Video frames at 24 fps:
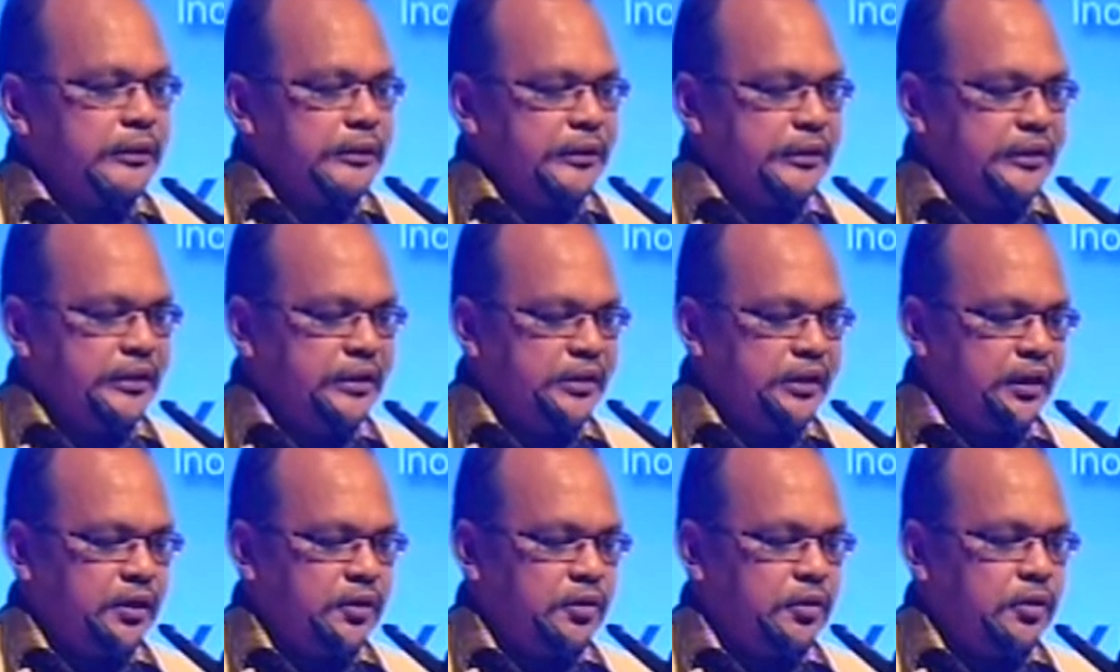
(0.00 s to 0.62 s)

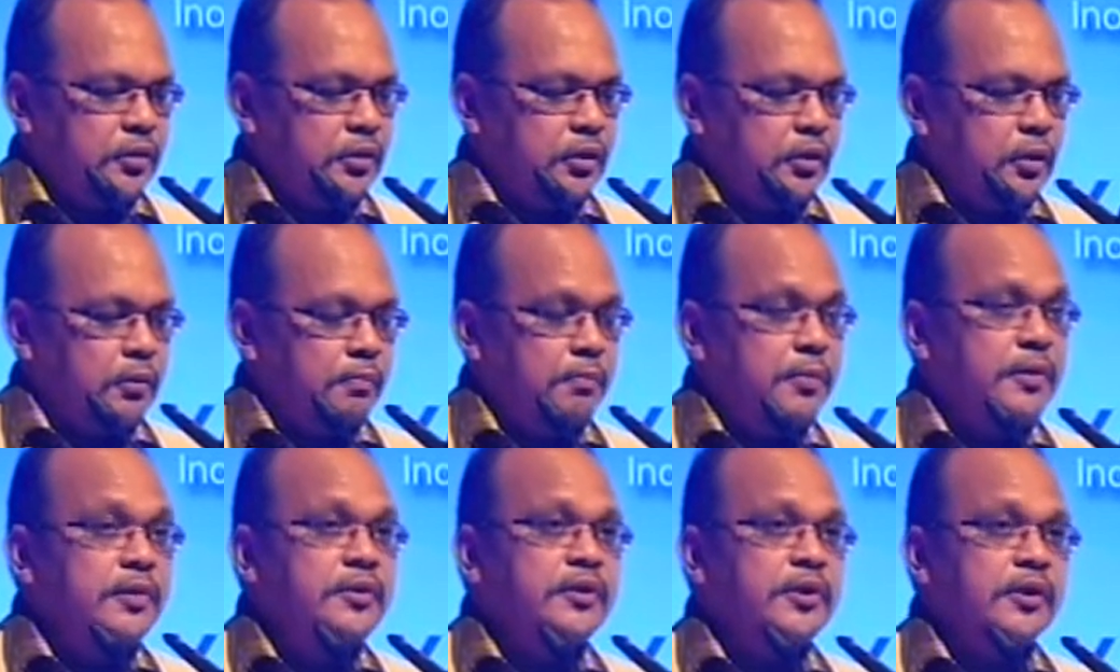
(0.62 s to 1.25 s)
get your
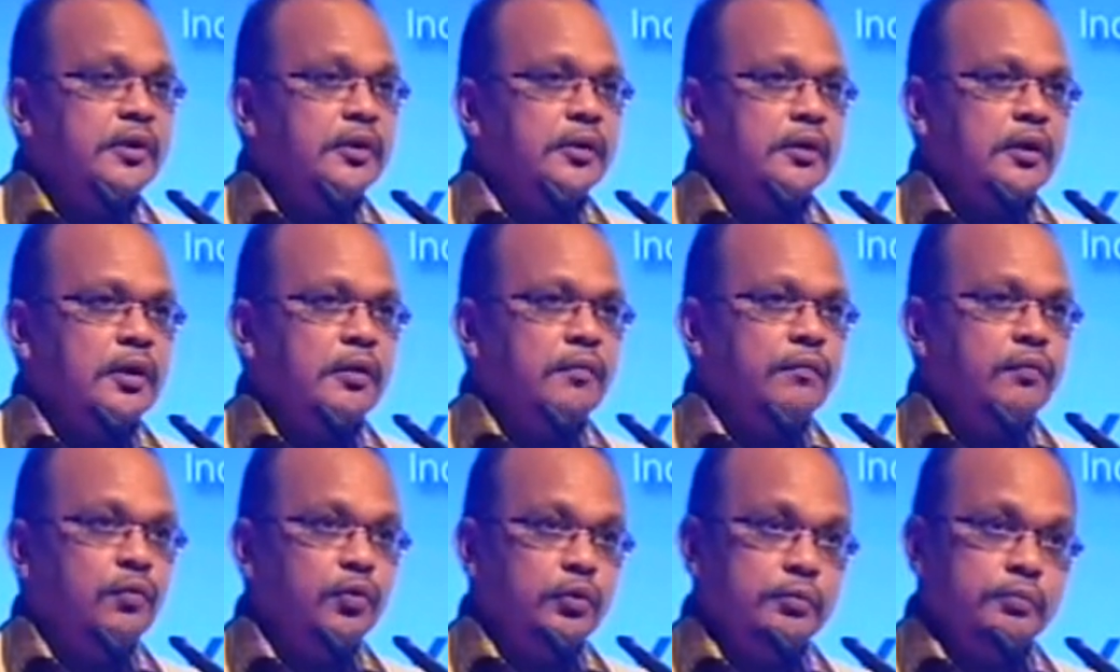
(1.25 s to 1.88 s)
building
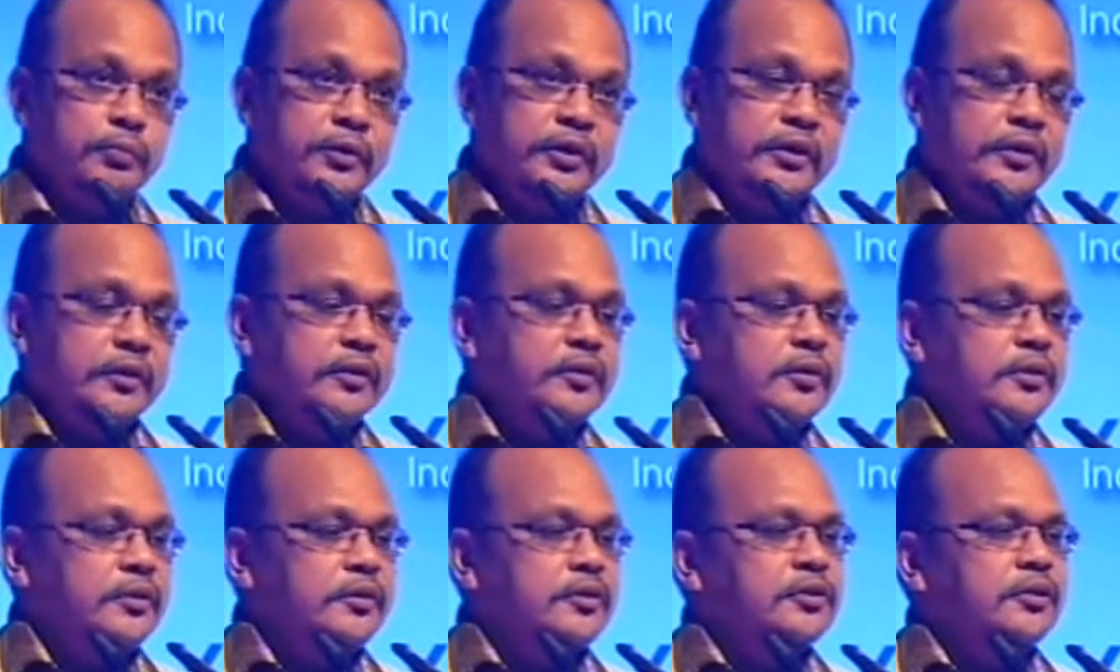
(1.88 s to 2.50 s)
footprint
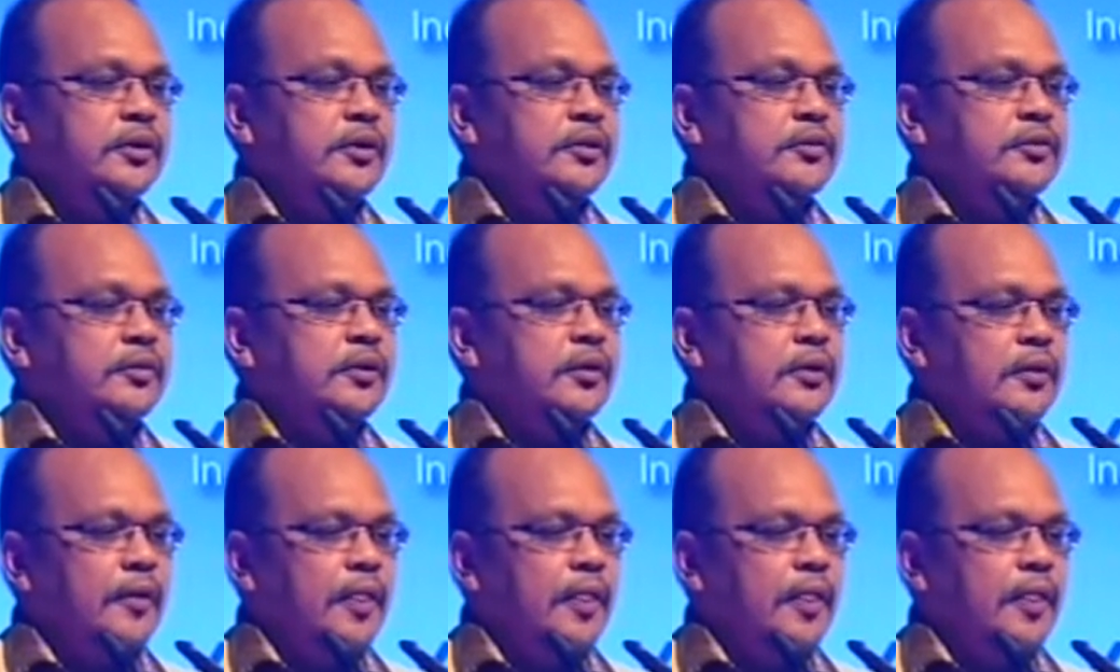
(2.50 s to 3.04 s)
in this case. Yeah.